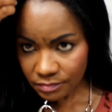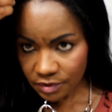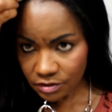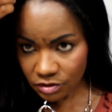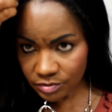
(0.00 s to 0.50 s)

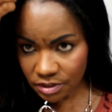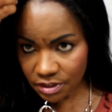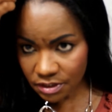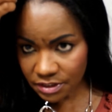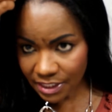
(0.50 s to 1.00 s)
so I'm just
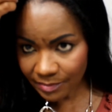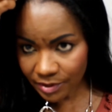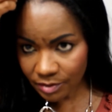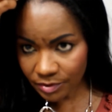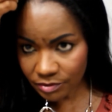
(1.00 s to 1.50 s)
gonna tap it
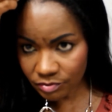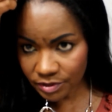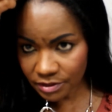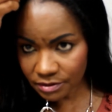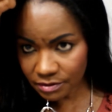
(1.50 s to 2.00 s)
up a little
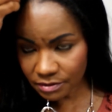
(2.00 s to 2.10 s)
bit.